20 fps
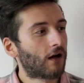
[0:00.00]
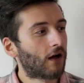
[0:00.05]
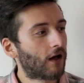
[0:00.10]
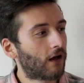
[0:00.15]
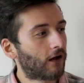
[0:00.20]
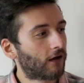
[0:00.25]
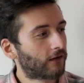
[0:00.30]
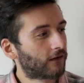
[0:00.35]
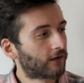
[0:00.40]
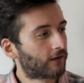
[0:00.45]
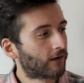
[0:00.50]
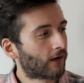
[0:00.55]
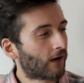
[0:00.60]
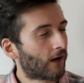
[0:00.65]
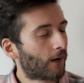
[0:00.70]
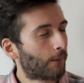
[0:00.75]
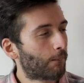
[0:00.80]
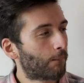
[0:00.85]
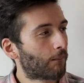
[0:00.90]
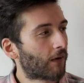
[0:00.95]
And
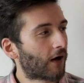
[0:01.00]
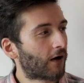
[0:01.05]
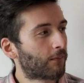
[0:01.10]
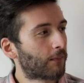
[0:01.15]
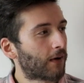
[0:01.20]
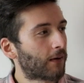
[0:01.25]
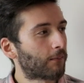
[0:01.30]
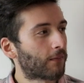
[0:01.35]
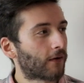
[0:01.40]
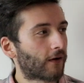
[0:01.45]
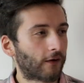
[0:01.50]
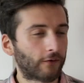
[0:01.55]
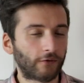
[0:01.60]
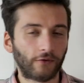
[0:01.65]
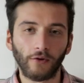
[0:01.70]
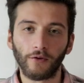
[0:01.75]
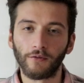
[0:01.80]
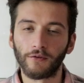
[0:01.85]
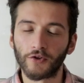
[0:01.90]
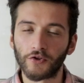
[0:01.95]
um, I remember I was
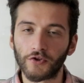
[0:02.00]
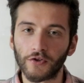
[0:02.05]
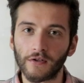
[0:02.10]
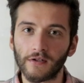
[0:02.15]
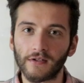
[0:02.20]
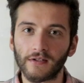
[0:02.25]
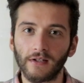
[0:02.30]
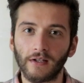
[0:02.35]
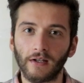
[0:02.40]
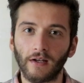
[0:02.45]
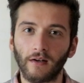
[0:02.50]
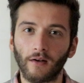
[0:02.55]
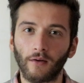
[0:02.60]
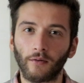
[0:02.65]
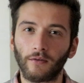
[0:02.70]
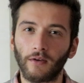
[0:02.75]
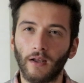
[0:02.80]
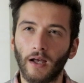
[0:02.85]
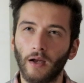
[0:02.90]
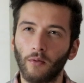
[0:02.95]
doing the juicing and I
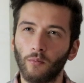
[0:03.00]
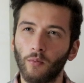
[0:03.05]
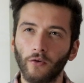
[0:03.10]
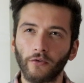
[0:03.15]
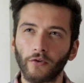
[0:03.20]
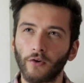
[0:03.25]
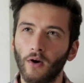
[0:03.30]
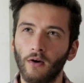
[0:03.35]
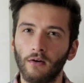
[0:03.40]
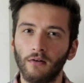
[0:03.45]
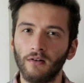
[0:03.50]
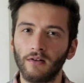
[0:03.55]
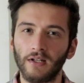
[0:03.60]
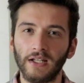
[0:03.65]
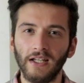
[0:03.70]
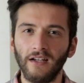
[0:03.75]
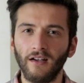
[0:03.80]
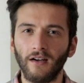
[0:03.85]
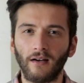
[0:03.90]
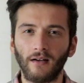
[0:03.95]
was like, what's going on
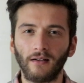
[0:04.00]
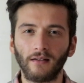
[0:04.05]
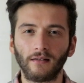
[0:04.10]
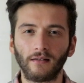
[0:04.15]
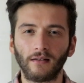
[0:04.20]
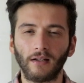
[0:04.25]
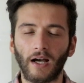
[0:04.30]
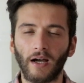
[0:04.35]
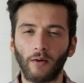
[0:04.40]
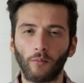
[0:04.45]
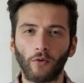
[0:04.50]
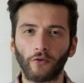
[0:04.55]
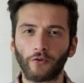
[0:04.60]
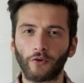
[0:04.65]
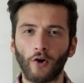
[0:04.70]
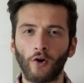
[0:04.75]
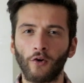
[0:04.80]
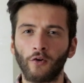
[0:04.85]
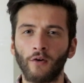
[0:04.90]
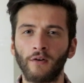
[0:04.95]
here? Like, what's
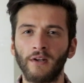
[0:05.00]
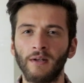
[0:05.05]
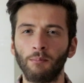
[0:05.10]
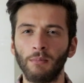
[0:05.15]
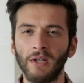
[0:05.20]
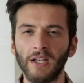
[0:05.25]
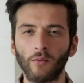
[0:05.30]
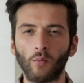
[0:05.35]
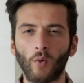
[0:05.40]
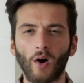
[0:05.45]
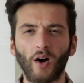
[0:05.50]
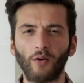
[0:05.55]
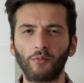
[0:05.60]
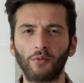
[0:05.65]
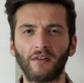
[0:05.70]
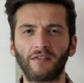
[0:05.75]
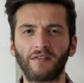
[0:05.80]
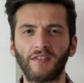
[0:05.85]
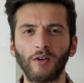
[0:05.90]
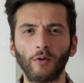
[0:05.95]
going on in me? Why
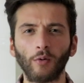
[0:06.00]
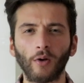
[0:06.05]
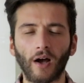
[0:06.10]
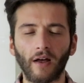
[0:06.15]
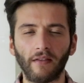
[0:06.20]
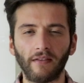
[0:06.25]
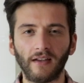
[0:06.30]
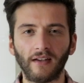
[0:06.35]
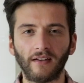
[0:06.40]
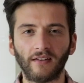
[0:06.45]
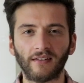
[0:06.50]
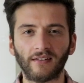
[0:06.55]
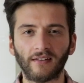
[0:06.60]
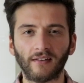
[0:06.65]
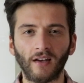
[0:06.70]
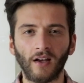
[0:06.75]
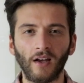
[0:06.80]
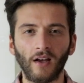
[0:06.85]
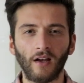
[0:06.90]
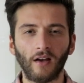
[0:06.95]
do I feel like
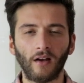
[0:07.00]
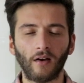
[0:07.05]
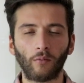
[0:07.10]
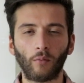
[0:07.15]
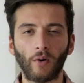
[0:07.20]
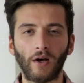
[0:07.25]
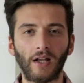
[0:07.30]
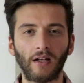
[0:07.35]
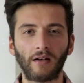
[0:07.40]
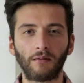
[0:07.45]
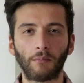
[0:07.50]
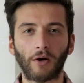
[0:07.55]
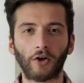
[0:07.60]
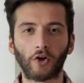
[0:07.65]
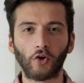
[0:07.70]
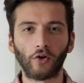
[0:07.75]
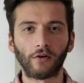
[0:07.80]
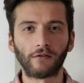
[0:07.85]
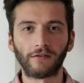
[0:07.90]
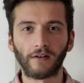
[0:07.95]
this? When my
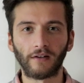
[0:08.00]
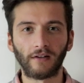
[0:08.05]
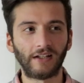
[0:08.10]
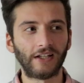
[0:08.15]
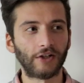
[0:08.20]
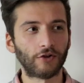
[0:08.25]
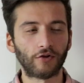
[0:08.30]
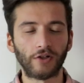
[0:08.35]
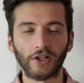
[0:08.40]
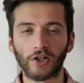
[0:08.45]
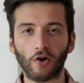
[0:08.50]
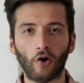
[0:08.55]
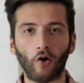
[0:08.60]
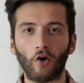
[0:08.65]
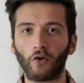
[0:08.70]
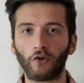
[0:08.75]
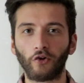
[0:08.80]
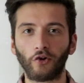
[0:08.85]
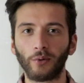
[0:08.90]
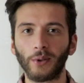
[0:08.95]
girlfriend literally
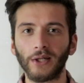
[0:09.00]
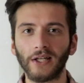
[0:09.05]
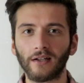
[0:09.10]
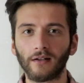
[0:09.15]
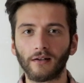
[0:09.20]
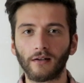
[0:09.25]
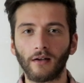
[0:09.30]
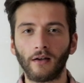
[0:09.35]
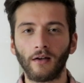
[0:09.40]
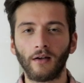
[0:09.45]
can't do it.